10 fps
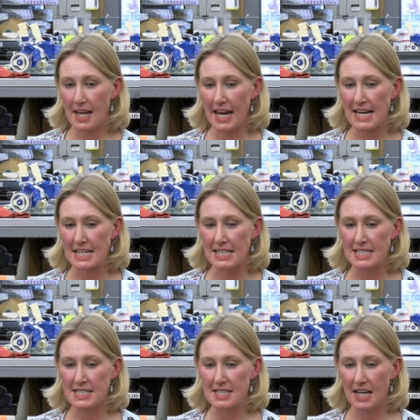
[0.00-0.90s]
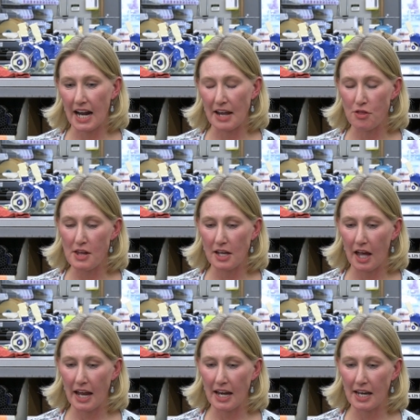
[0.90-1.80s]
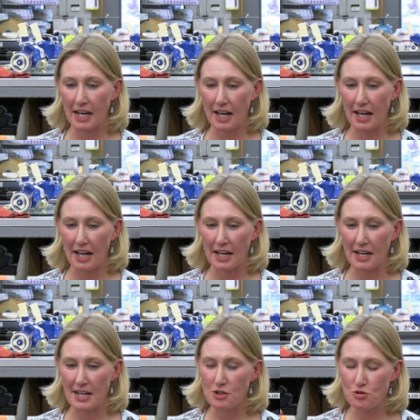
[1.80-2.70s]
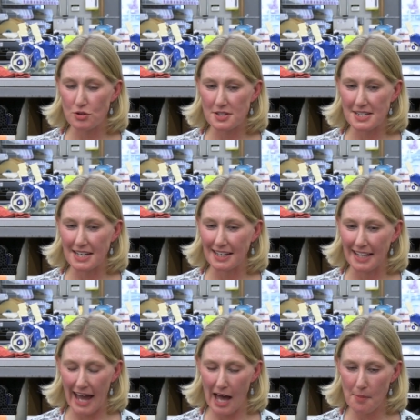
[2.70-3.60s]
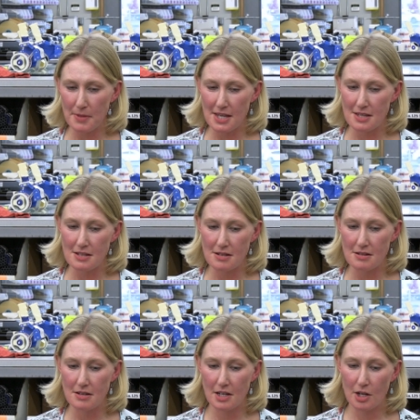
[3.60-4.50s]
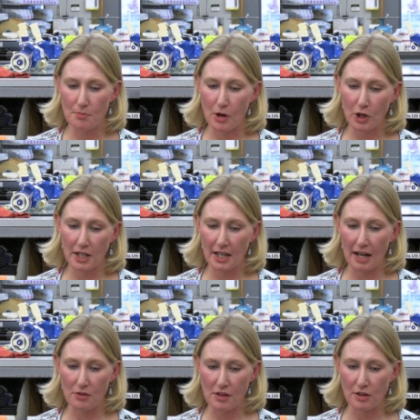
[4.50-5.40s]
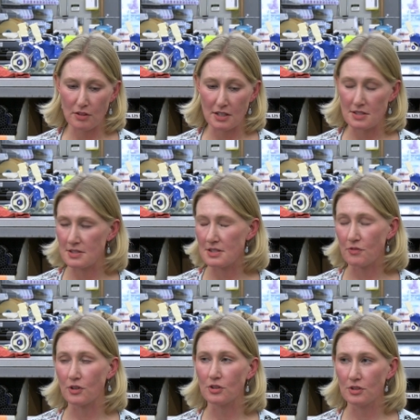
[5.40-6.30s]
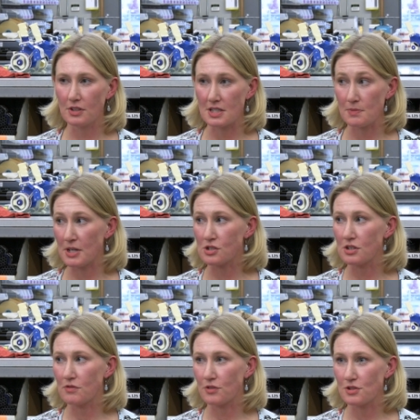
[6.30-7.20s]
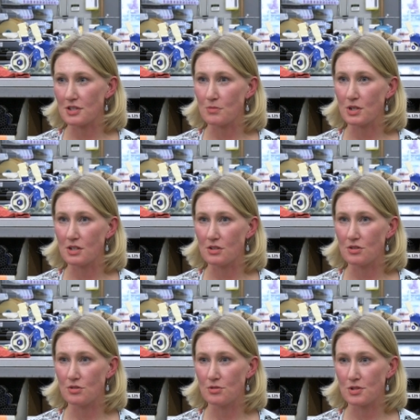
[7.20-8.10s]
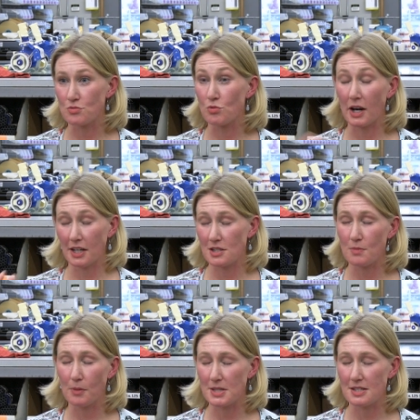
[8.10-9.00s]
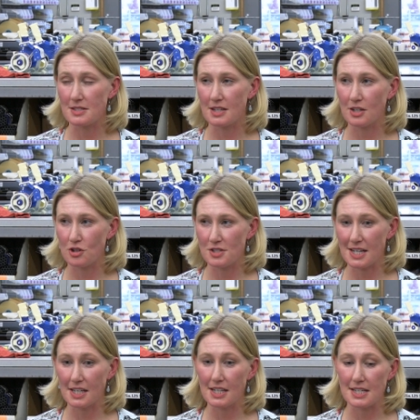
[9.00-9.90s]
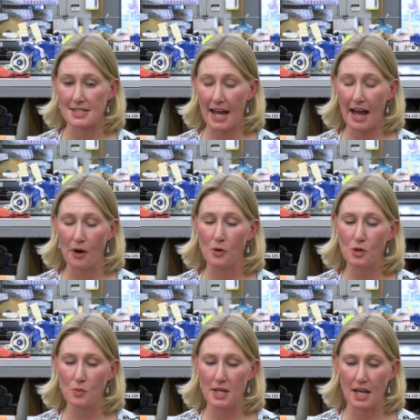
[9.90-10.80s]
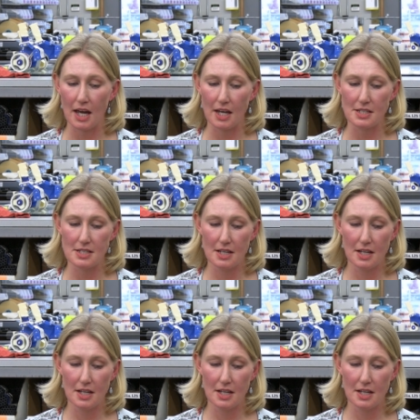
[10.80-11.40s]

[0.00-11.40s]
And I think an interesting gap in marketing out there that is difficult, especially for someone who is running a small business, to understand is how do we get